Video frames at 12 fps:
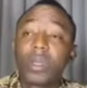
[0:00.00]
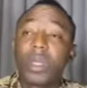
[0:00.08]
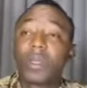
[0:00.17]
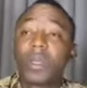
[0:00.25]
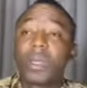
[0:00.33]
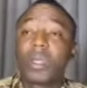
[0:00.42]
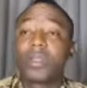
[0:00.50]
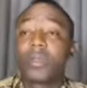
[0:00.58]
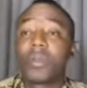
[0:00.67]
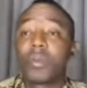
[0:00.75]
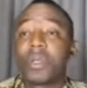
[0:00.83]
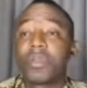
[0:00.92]
Thank you guys
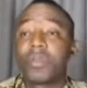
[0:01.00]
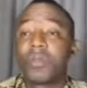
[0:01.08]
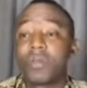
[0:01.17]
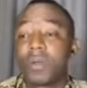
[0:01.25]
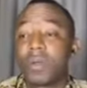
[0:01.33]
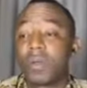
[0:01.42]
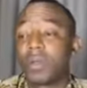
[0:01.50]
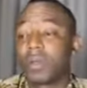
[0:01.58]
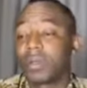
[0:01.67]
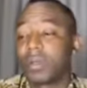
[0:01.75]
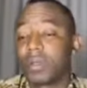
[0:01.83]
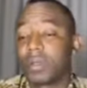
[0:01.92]
so much
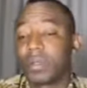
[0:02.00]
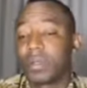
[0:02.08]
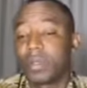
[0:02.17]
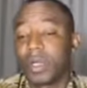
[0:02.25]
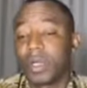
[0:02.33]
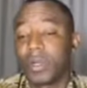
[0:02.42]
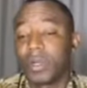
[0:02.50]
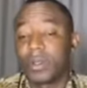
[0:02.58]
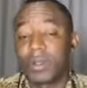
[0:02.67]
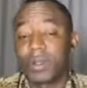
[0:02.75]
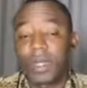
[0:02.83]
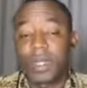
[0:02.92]
for joining us
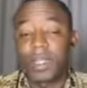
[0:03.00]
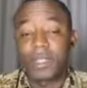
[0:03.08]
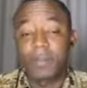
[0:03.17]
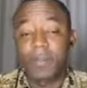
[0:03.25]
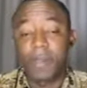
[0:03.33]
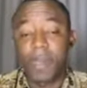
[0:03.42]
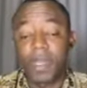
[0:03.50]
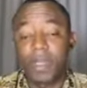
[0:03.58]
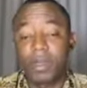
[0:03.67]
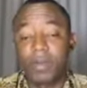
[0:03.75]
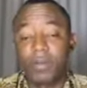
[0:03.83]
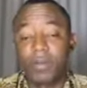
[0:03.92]
tonight.
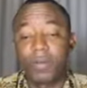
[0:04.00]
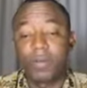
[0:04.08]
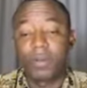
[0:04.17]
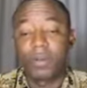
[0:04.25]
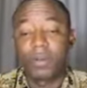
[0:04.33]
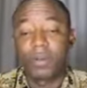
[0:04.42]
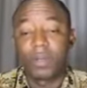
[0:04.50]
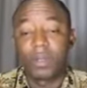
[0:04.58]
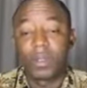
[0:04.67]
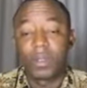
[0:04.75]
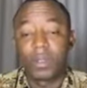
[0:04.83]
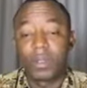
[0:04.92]
Thank you for
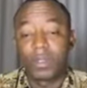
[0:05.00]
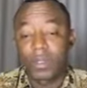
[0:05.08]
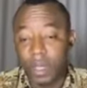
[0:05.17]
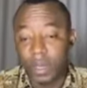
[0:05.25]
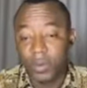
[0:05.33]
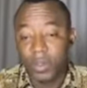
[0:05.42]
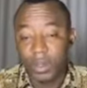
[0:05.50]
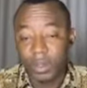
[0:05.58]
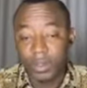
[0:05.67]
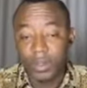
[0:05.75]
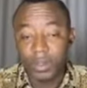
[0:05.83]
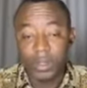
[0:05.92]
staying with
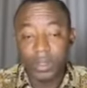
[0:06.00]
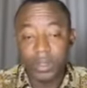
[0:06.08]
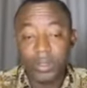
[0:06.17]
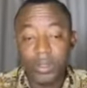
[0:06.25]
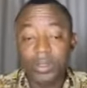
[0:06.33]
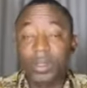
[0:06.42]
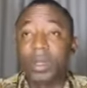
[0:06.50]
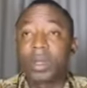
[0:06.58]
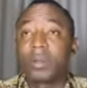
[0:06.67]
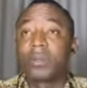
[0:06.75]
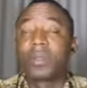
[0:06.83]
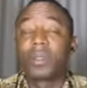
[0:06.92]
us till this
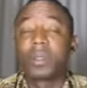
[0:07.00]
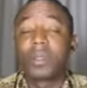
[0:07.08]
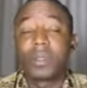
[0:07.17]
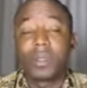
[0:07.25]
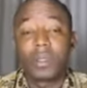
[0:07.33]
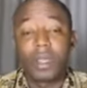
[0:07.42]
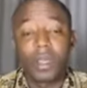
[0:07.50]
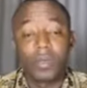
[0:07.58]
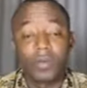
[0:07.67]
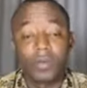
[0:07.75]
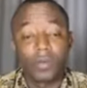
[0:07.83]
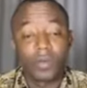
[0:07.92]
time. Thank
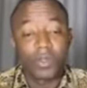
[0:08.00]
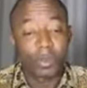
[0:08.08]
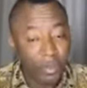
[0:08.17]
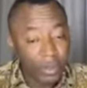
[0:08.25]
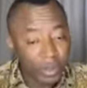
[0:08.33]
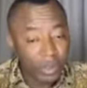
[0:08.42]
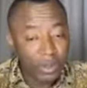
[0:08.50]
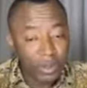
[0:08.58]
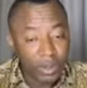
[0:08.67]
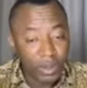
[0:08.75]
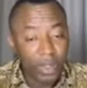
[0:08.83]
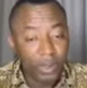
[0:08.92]
you for supporting
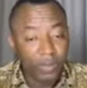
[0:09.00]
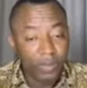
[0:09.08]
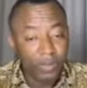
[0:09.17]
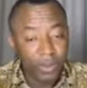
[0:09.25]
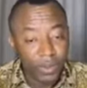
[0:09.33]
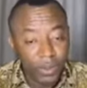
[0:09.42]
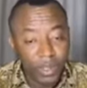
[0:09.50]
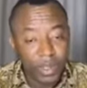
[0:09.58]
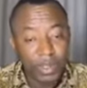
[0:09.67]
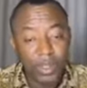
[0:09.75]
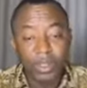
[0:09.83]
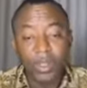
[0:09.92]
us. Thank you for
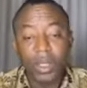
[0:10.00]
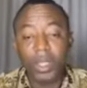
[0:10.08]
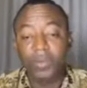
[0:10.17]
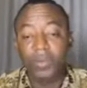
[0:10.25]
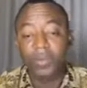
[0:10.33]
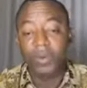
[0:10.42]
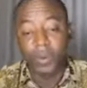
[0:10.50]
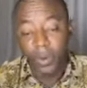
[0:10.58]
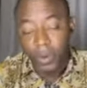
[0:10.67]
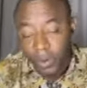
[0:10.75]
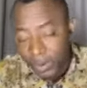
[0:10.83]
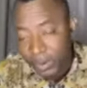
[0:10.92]
donating. Thank you for
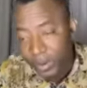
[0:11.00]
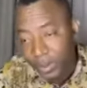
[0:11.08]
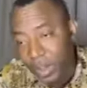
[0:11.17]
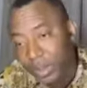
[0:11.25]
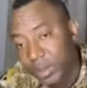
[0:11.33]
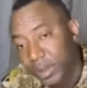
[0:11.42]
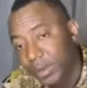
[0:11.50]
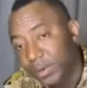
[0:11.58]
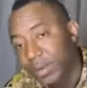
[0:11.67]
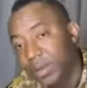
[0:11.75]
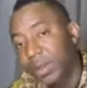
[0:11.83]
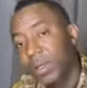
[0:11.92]
calling your
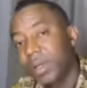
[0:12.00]
relatives.